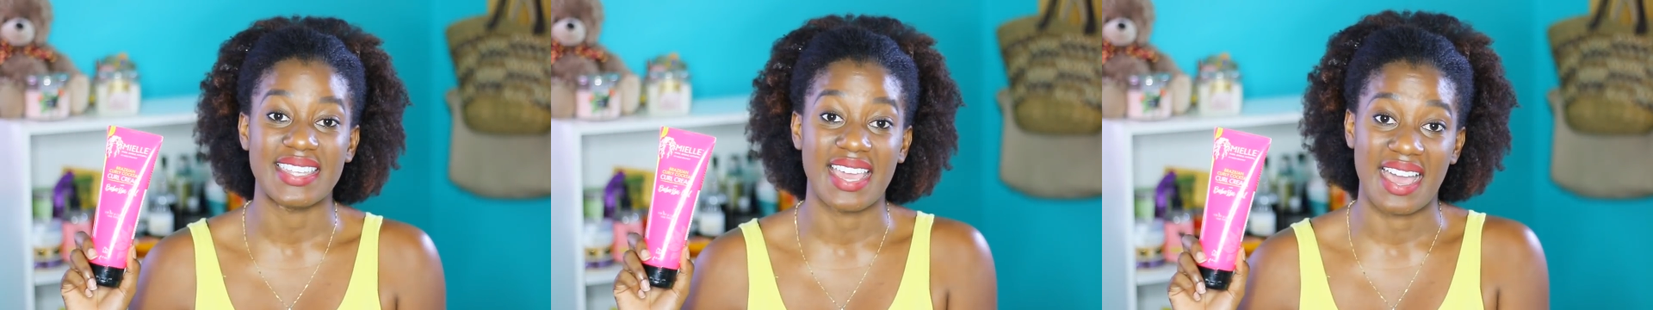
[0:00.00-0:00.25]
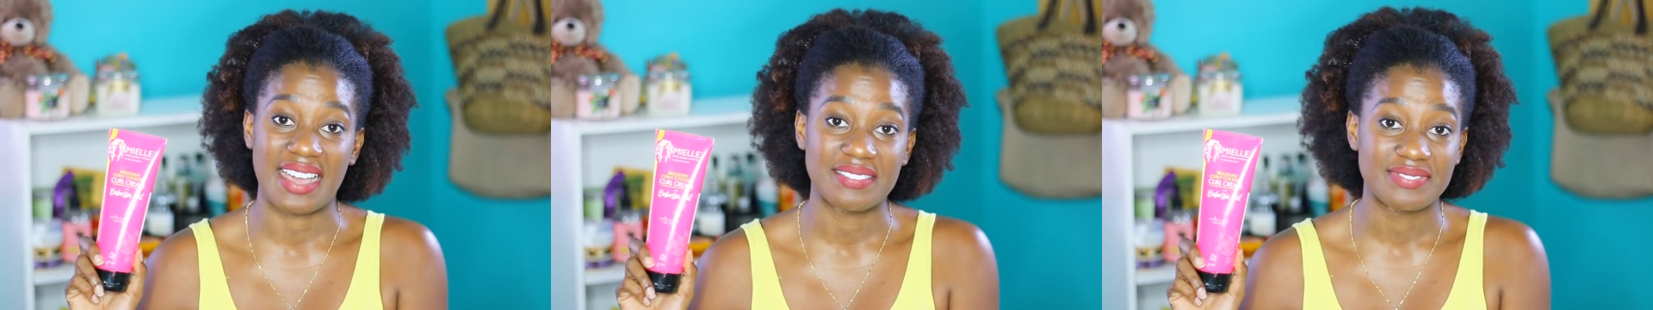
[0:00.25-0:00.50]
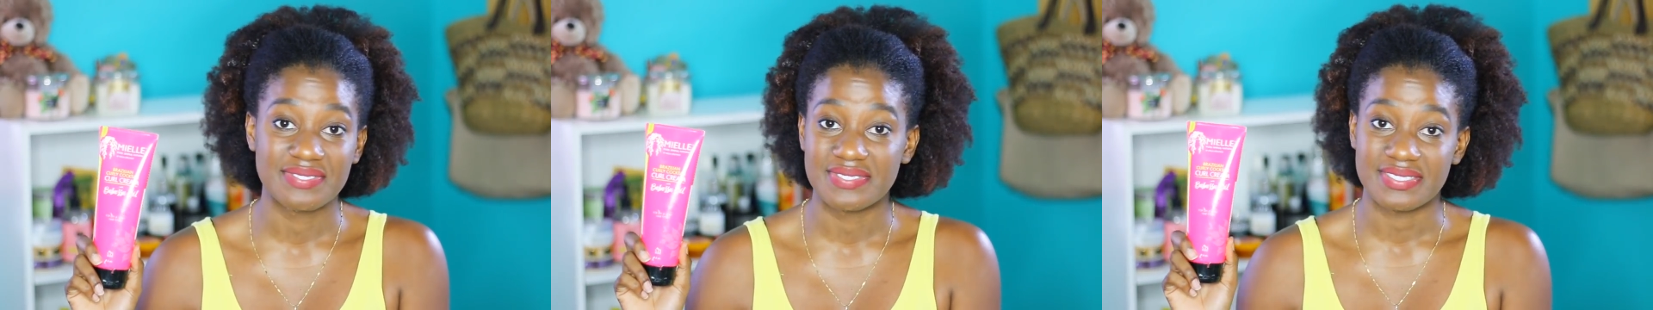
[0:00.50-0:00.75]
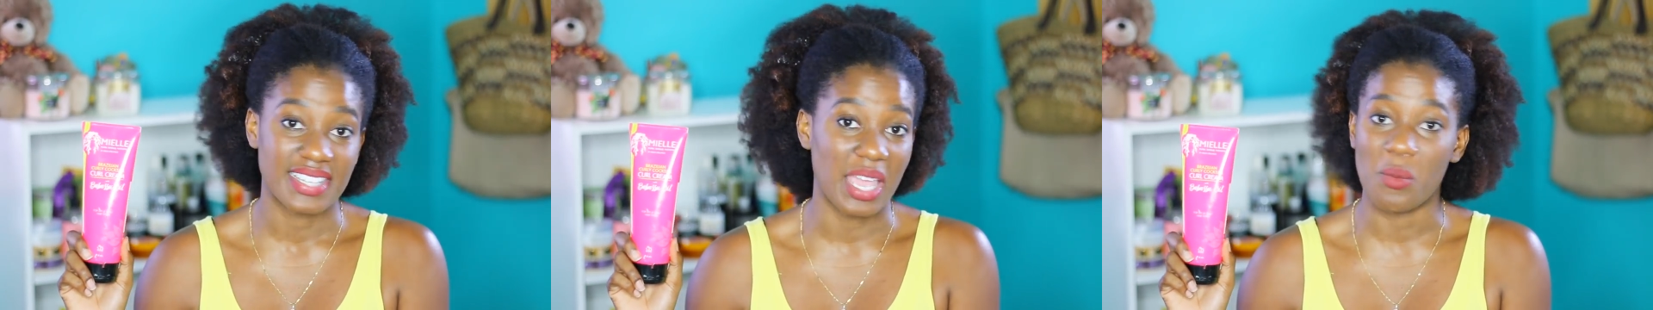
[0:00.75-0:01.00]
yeah,
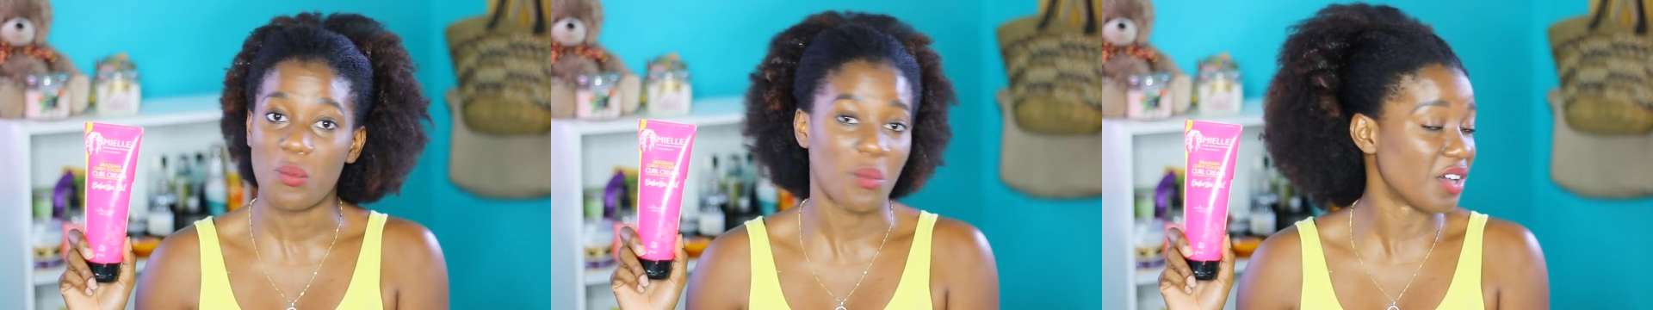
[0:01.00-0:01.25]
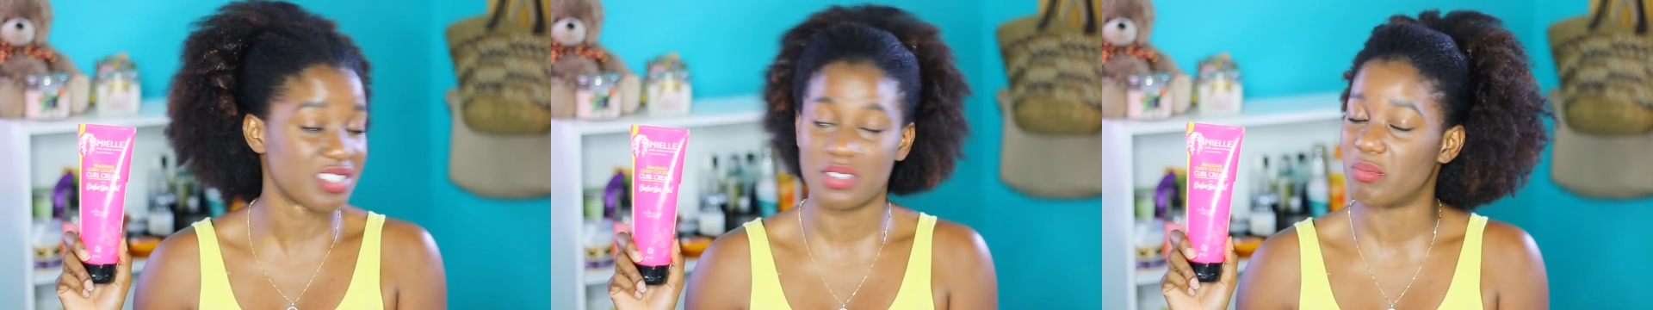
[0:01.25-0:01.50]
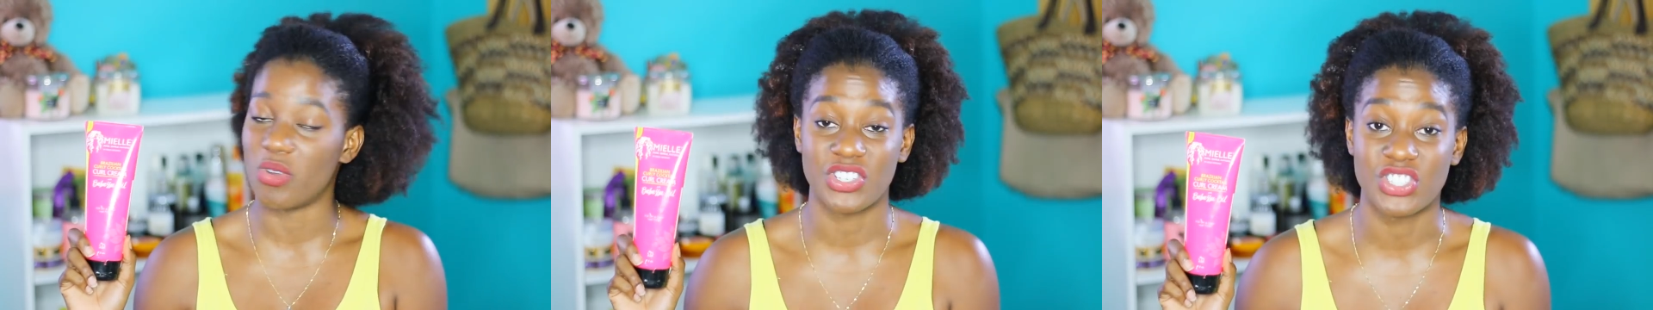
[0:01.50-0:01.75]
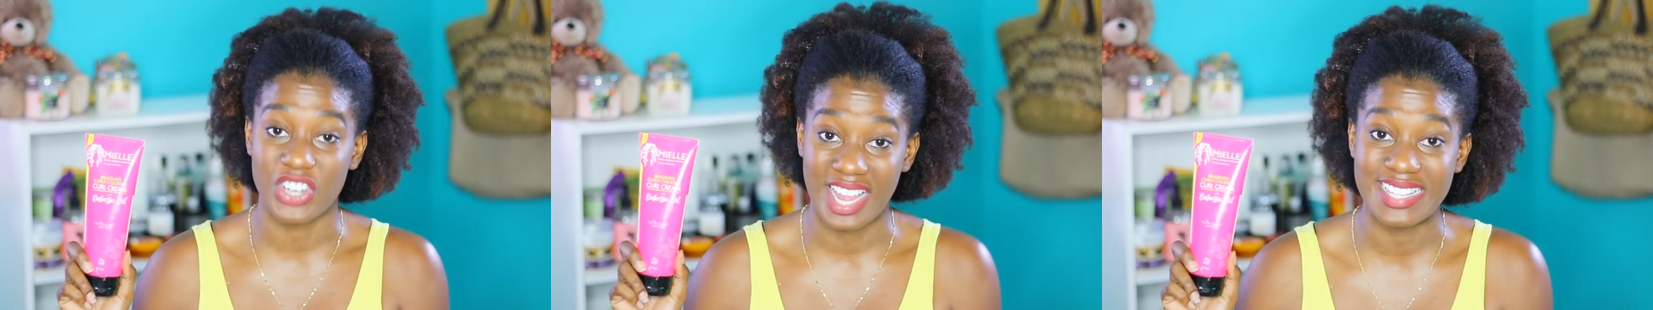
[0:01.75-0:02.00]
it wasn't
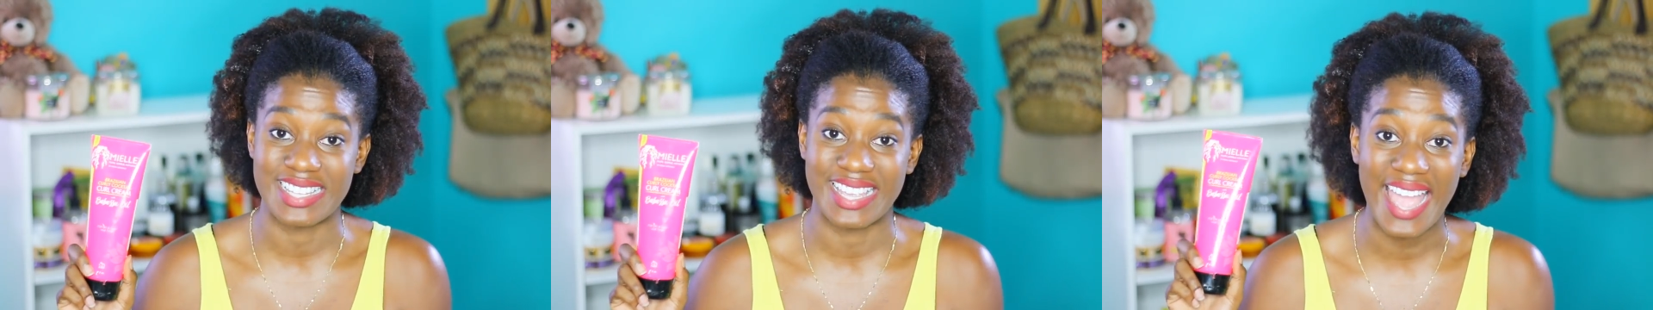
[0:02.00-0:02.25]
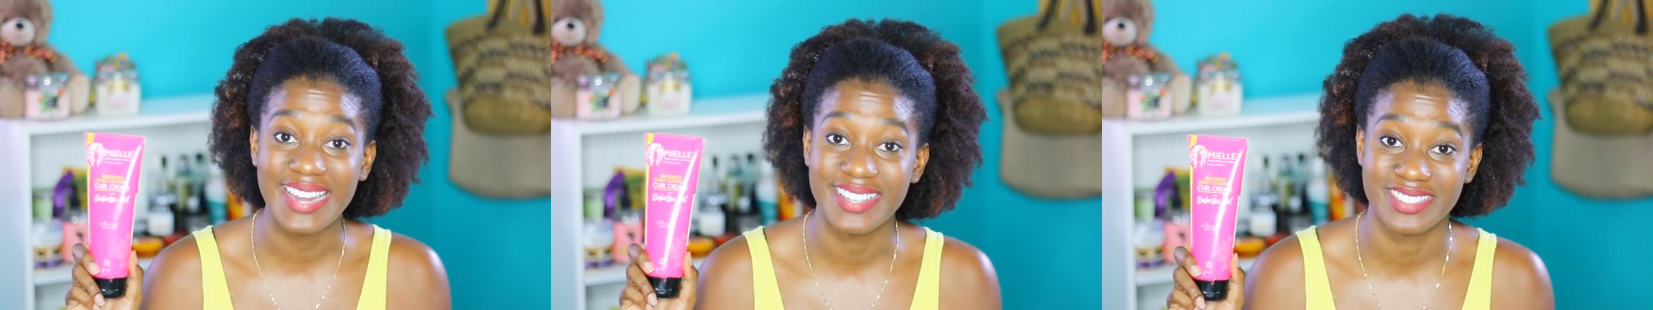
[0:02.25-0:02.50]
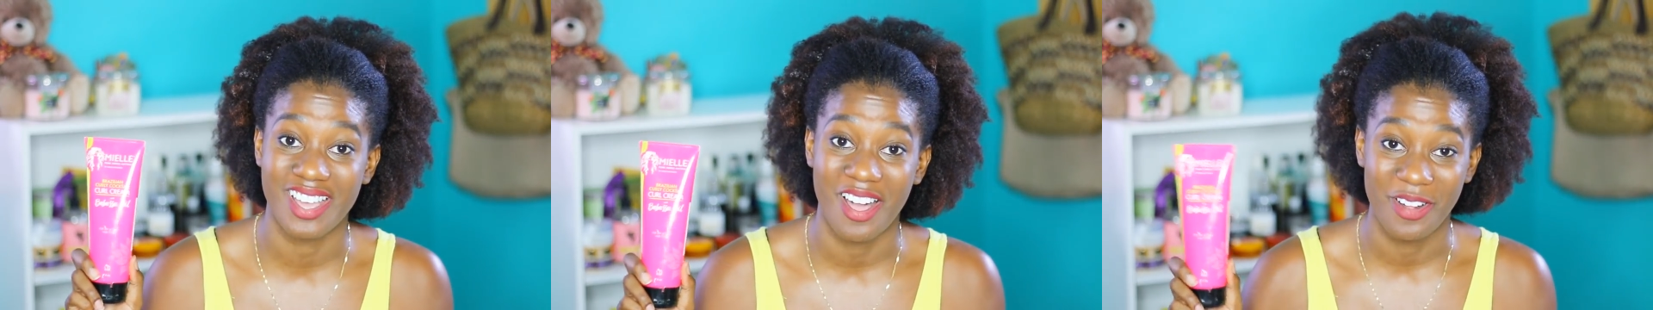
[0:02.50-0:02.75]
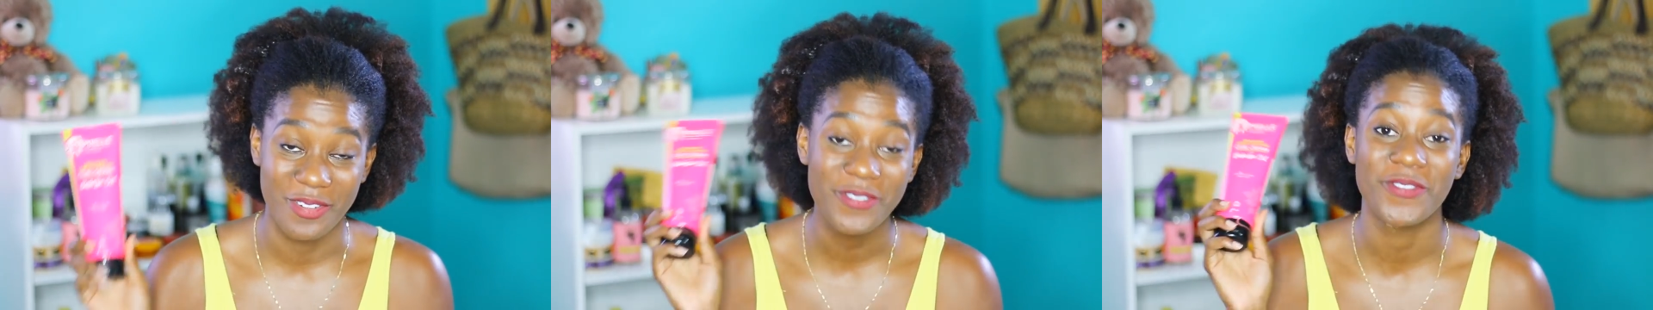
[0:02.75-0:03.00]
moisturizing any at
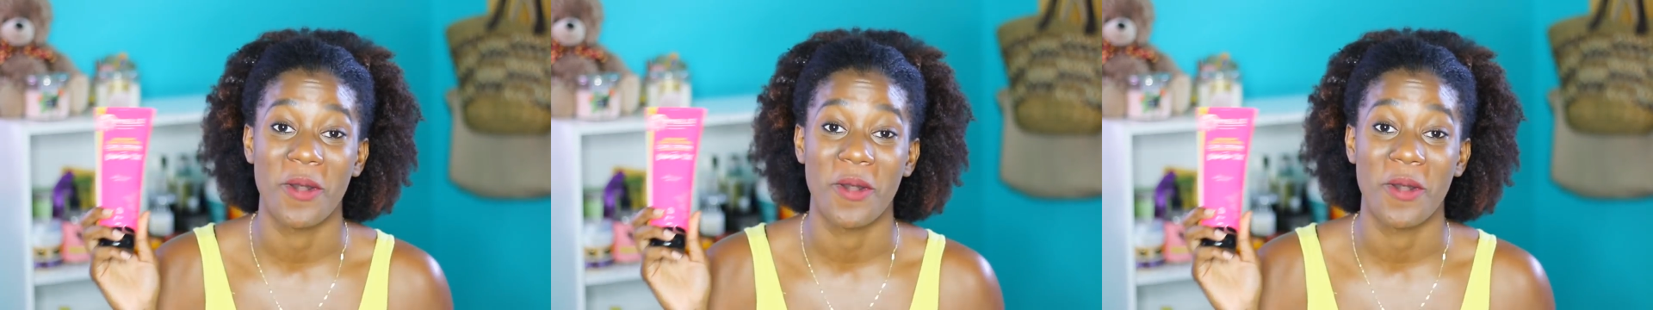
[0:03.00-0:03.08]
all